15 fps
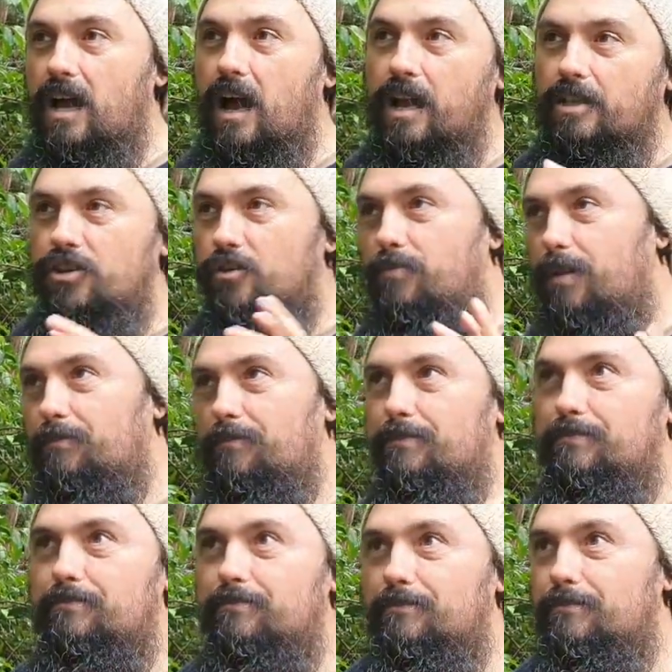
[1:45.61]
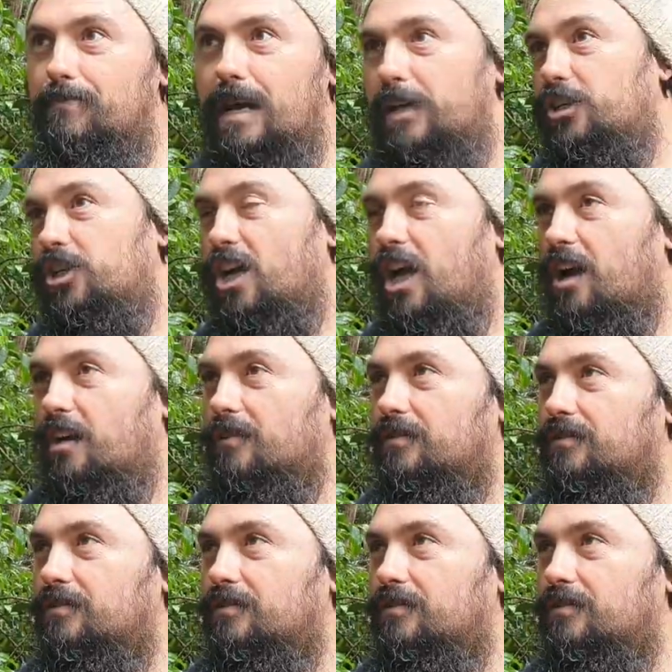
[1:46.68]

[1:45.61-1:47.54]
a Yupa